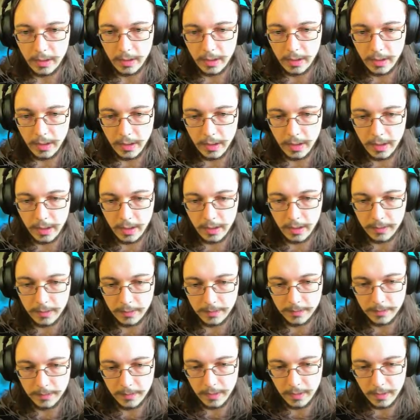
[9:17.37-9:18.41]
Eh,
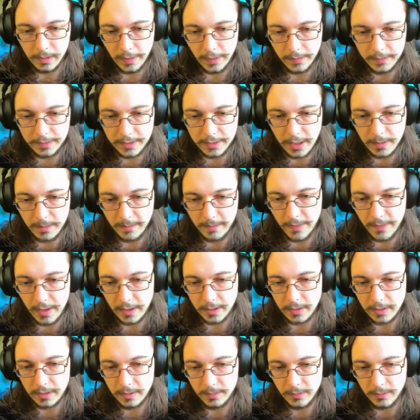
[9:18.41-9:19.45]
it'll have the same
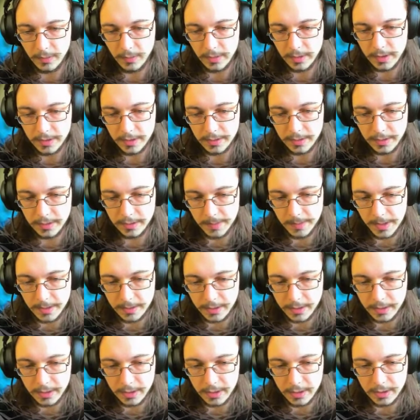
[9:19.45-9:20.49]
effect. Point is, it's
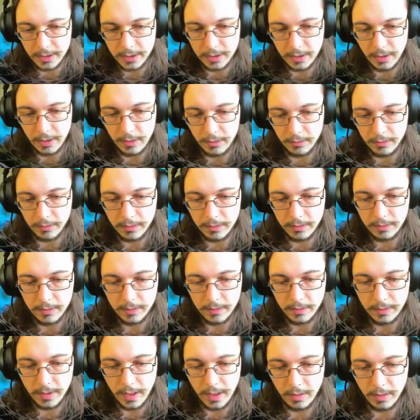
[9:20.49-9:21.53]
basically just stone.
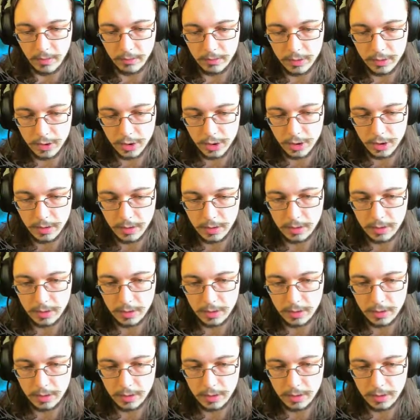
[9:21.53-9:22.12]
Ouch.